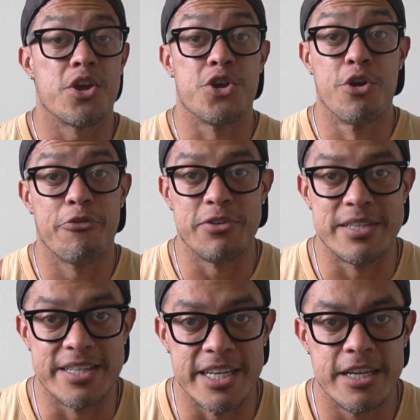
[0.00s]
your
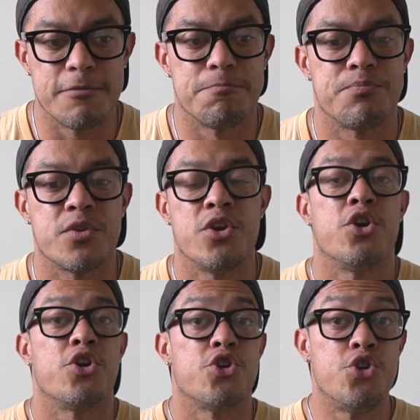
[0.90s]
physique,
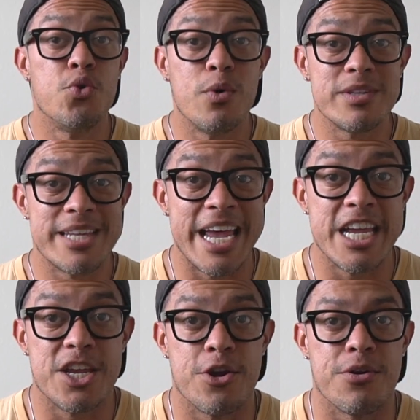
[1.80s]
you will
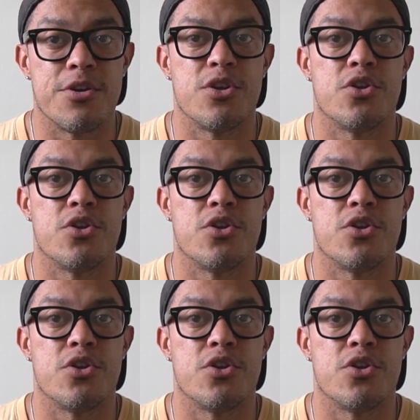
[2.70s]
take your